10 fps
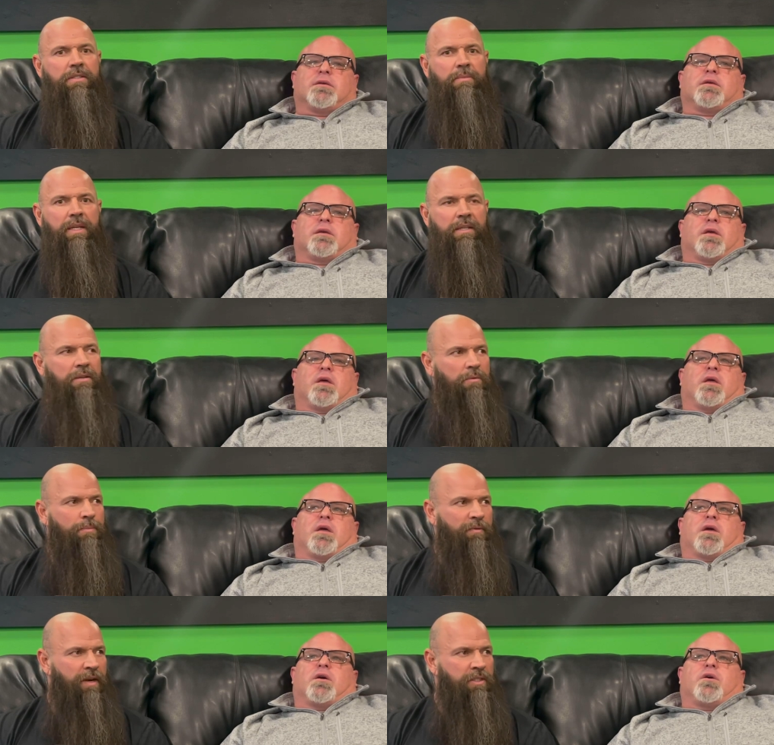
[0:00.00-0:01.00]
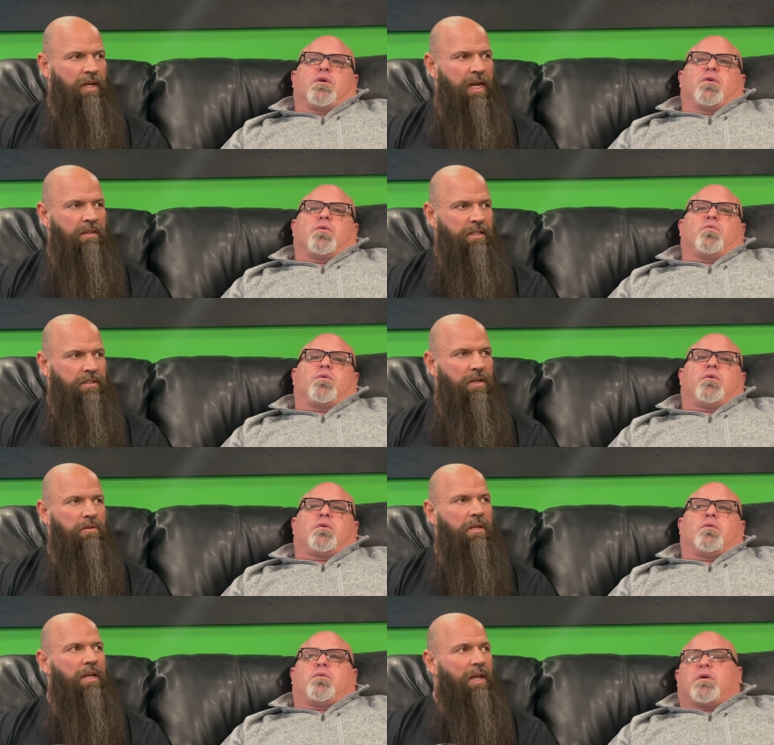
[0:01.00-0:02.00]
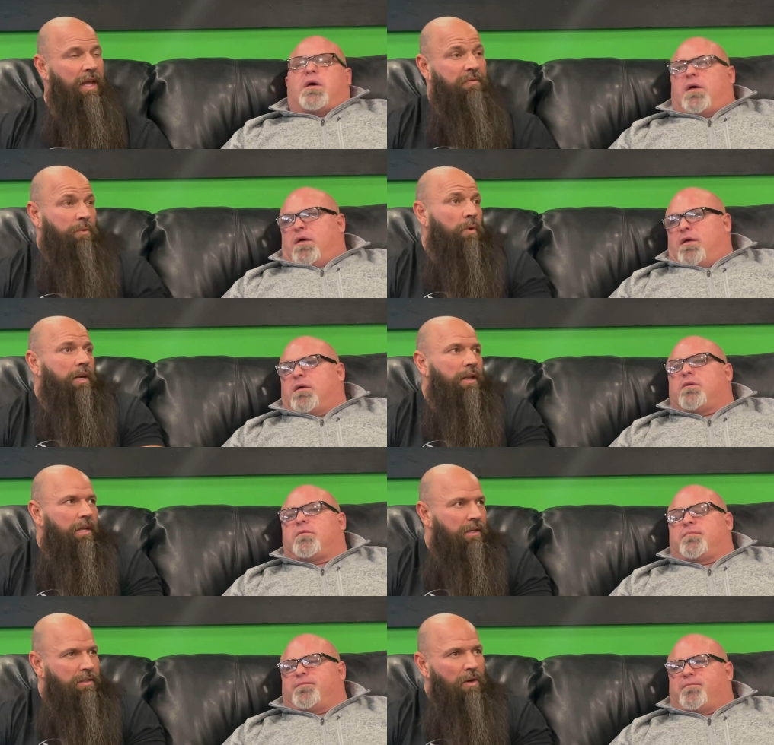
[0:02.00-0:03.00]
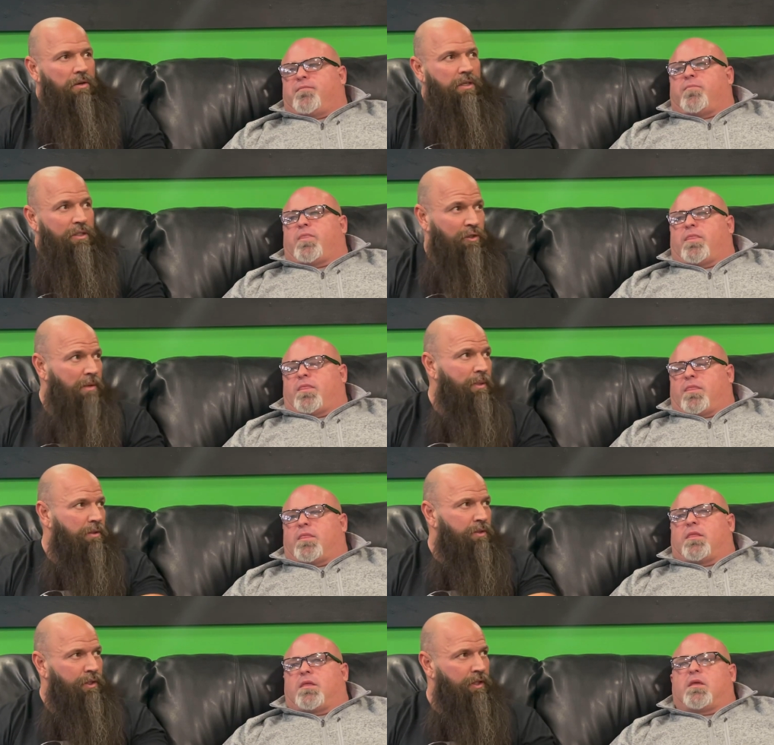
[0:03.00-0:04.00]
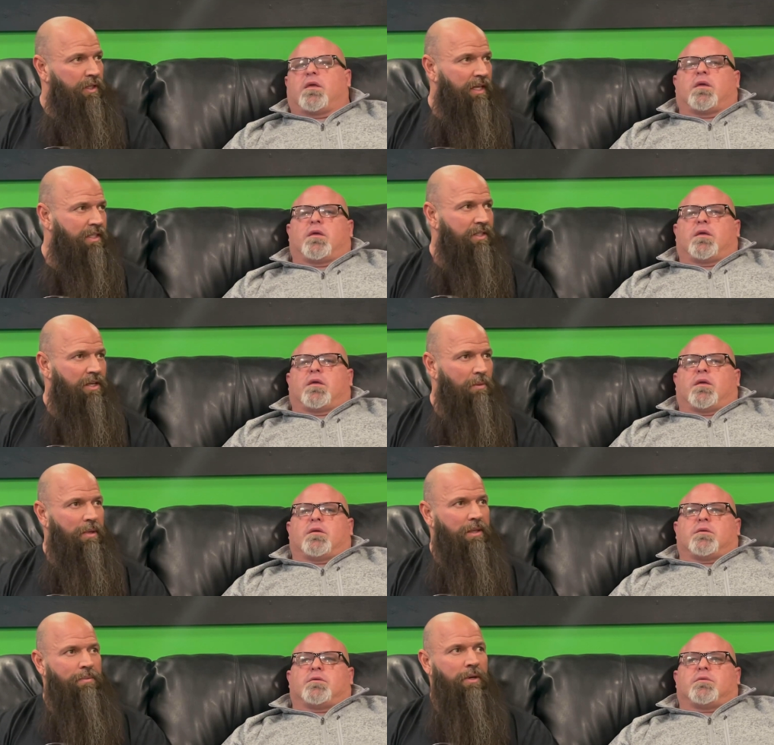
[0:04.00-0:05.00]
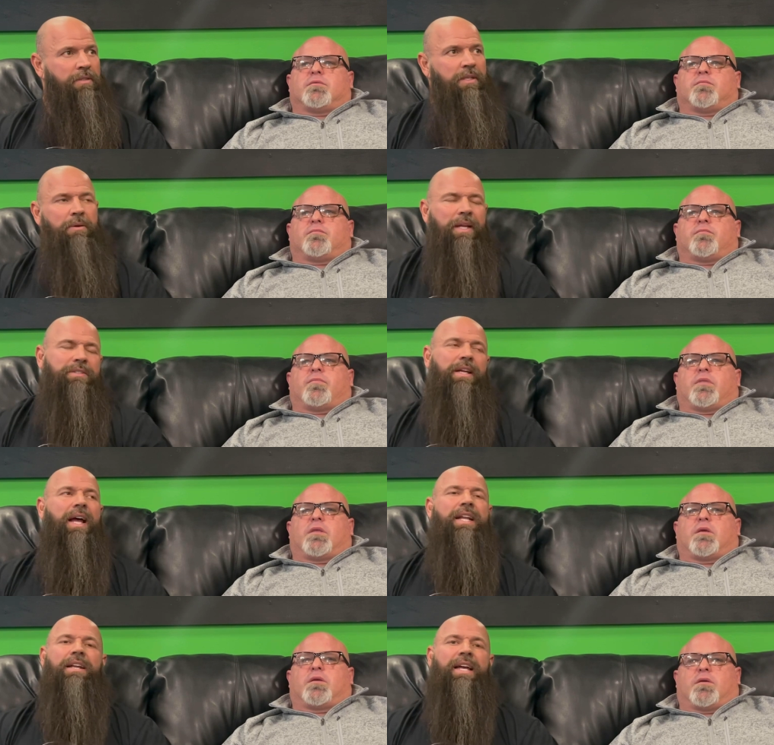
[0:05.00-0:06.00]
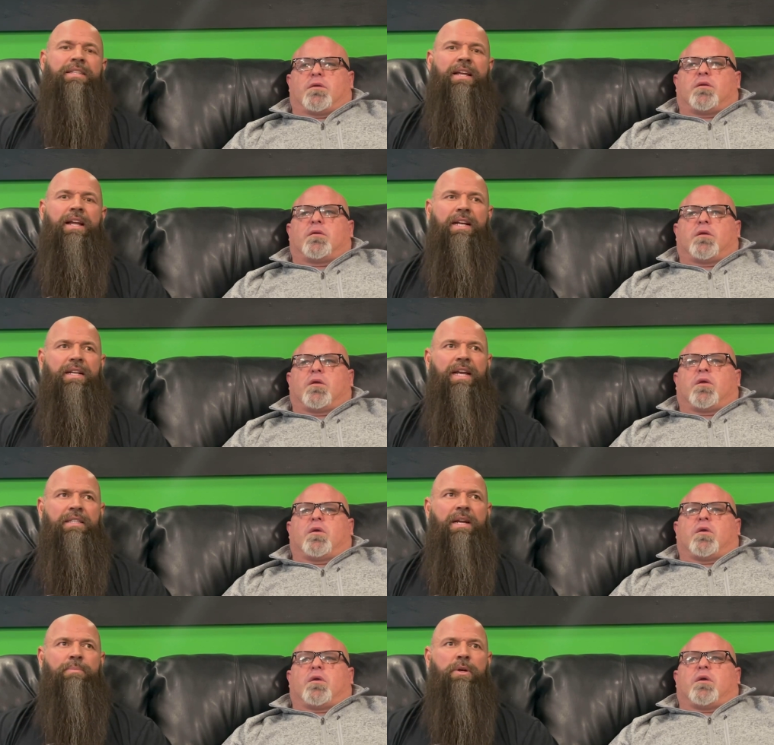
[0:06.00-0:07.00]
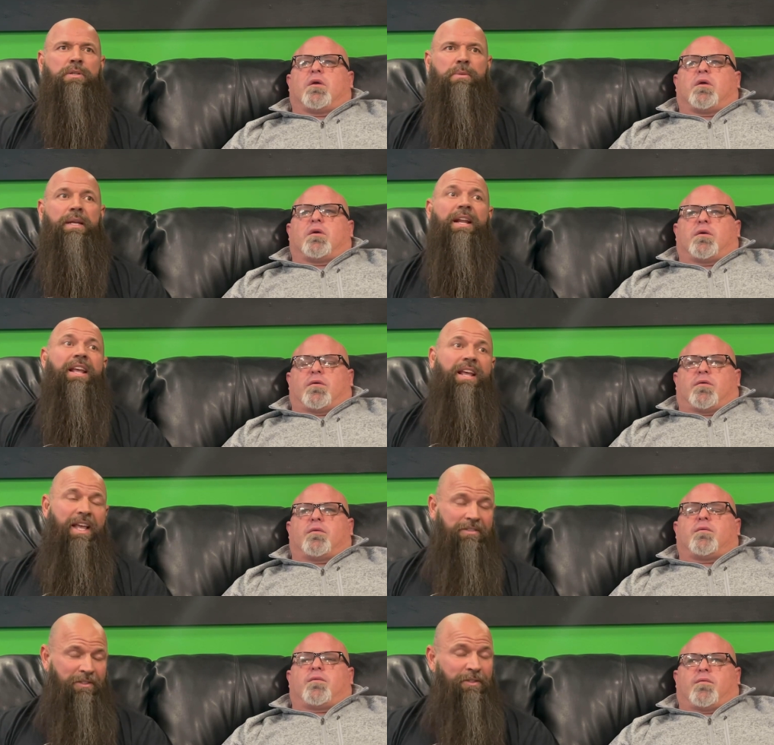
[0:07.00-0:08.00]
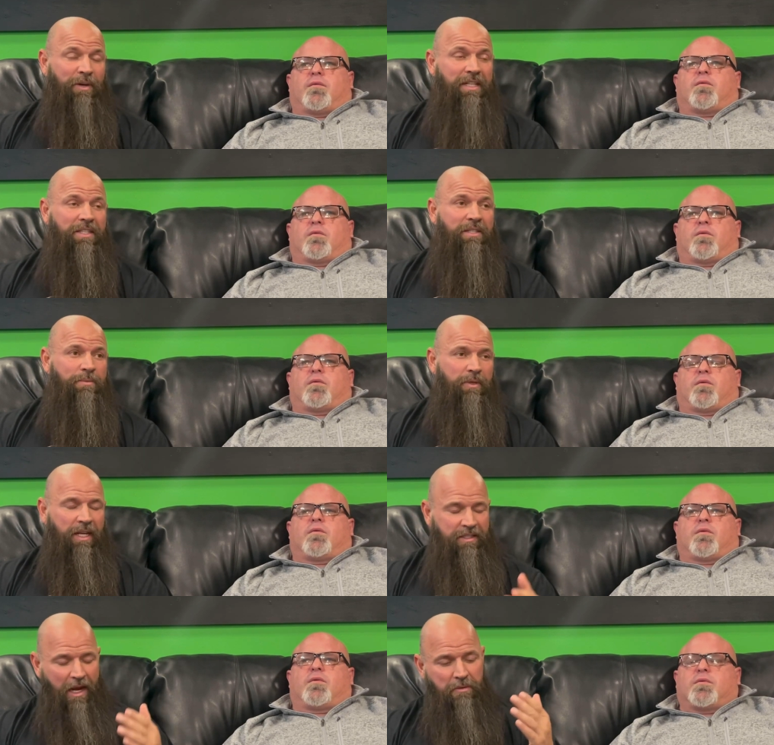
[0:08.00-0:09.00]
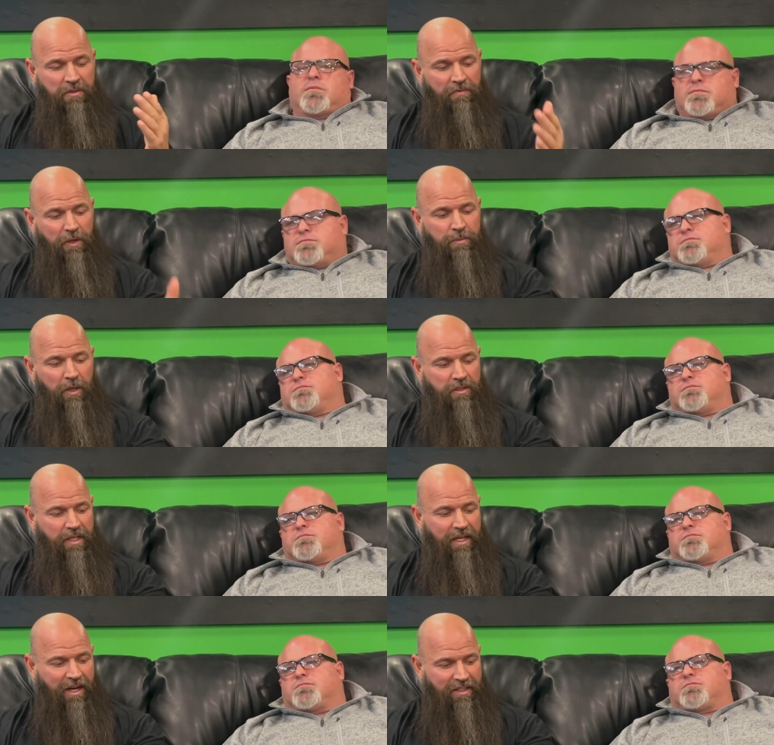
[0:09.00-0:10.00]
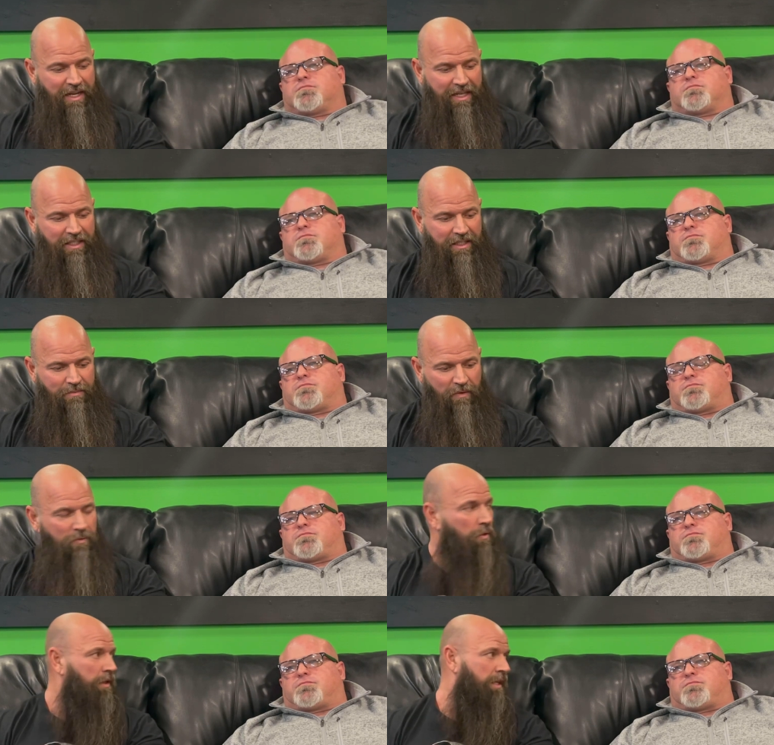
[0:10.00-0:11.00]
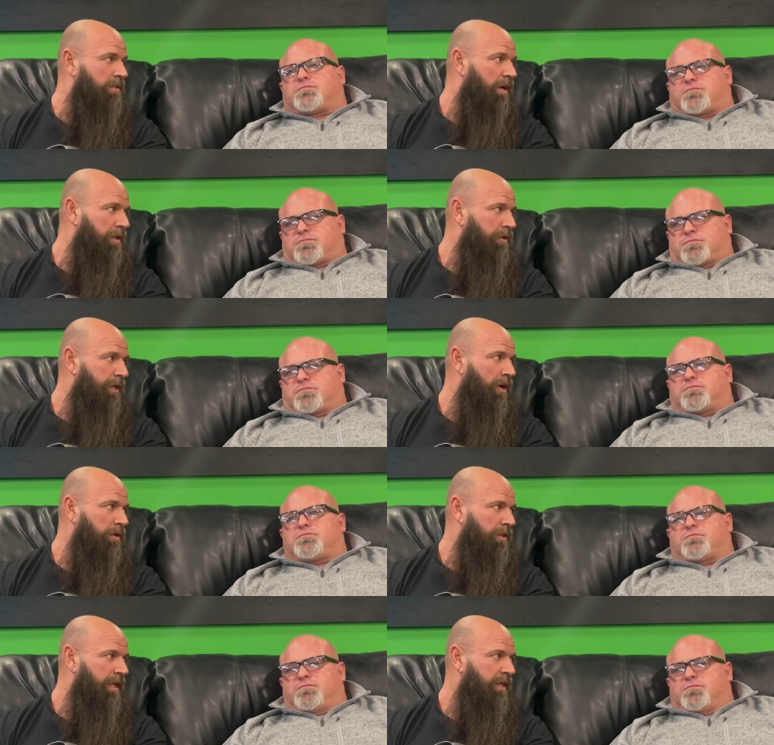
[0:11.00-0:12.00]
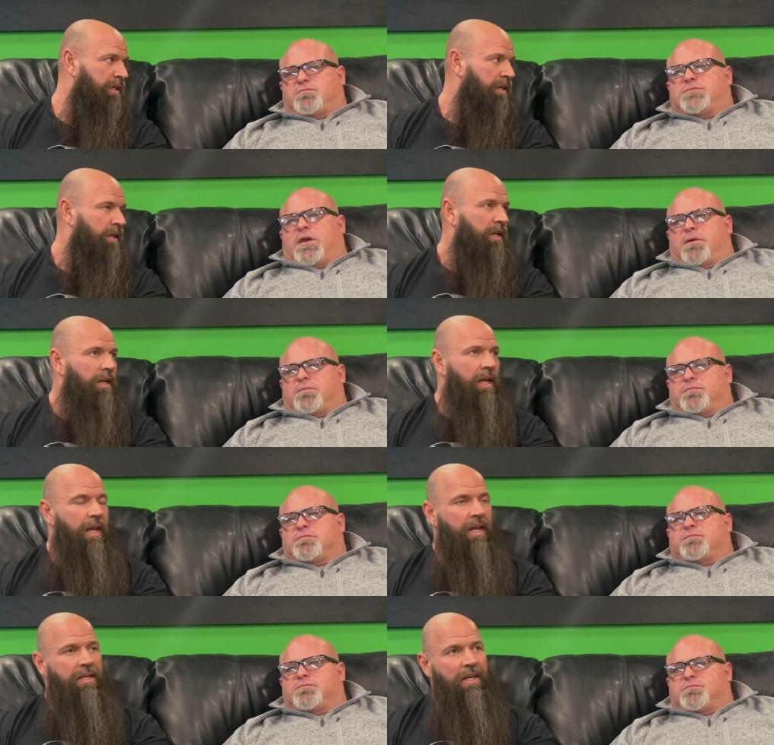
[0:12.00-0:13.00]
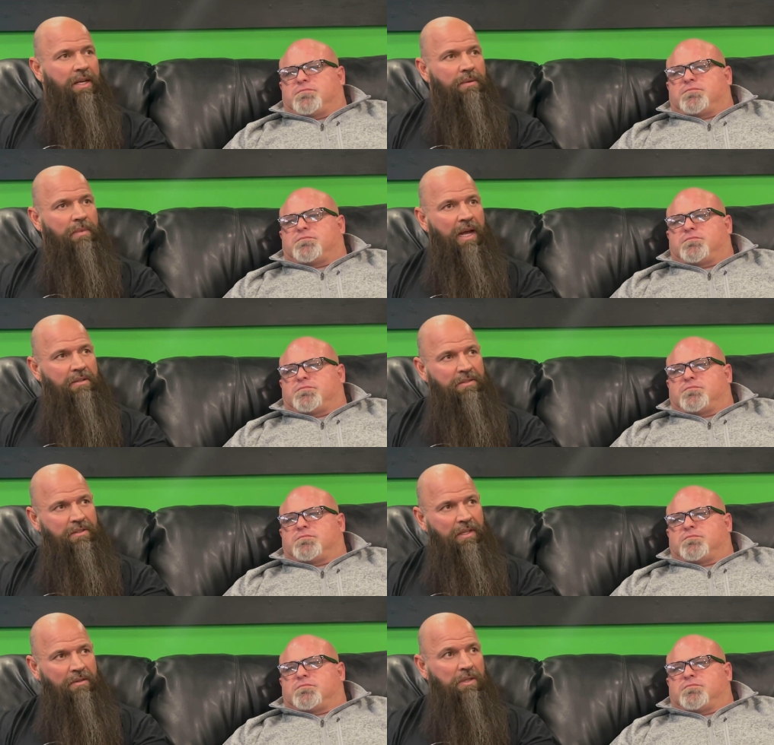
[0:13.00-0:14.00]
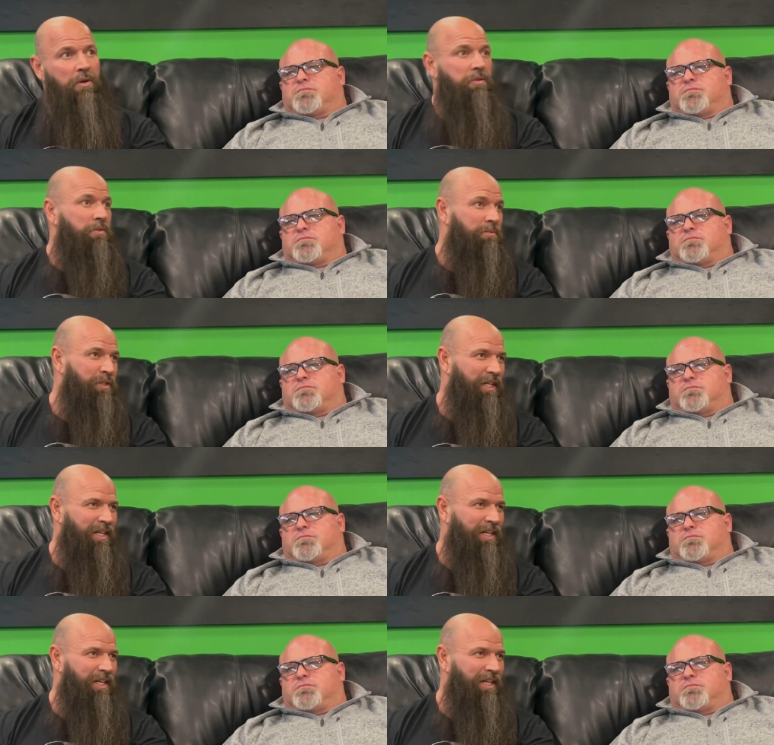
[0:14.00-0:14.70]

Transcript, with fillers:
Speaker 1: I mean, we're professional athletes. Don't and for one, don't contribute to your addiction. Don't be the person. You know, it's. I didn't like that. I didn't like that approach. I mean, it's crazy to the point. Like, so I was the first person they contacted before they saw you at the Arnold that year. Yeah and um, I was I was going through some shit.